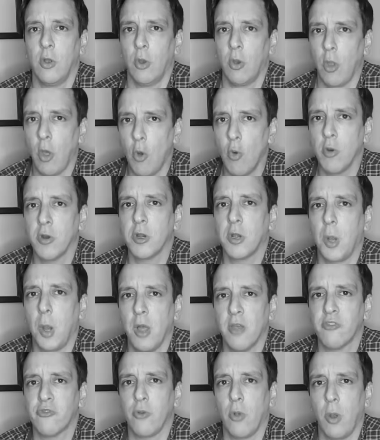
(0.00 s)
lower
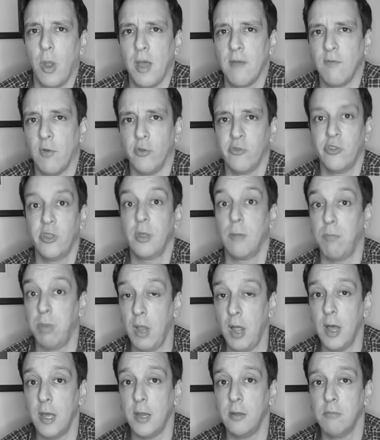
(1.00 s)
cholesterol levels in the
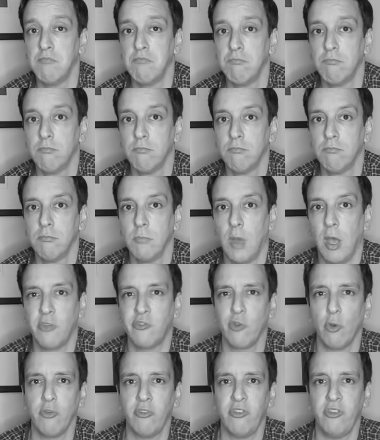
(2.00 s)
blood
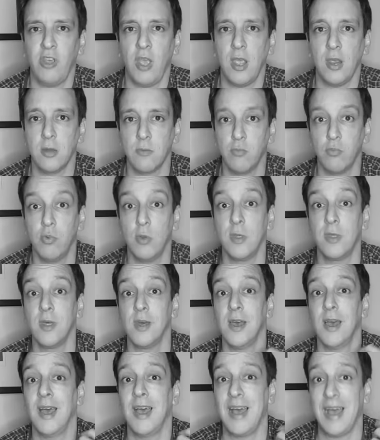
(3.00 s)
associate with
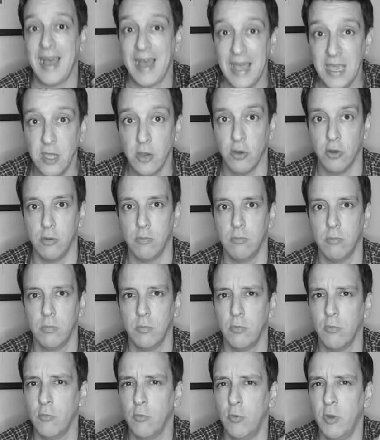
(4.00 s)
higher
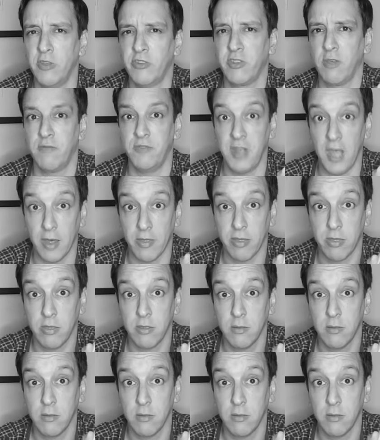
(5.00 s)
risk of death.